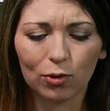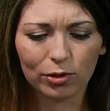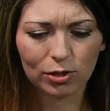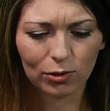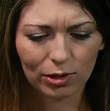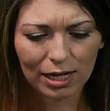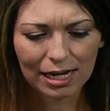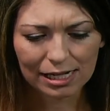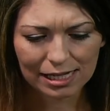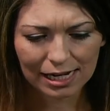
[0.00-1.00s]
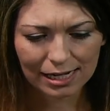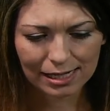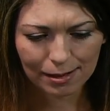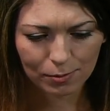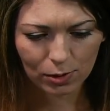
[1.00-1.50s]
cool and totally easy
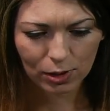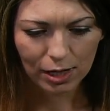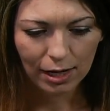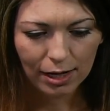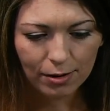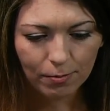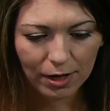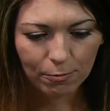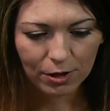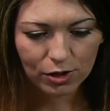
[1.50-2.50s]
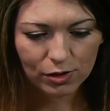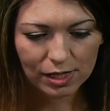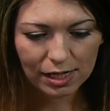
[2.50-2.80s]
and simple. My window